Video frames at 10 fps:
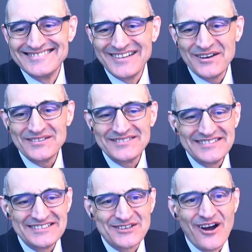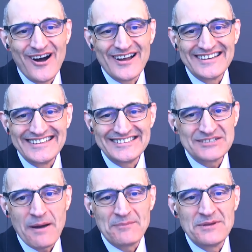Oh, he's gone. He
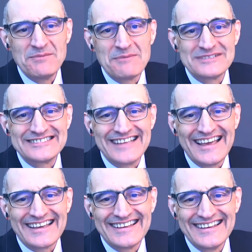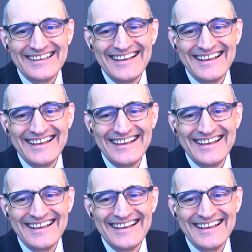just popped in by mistake.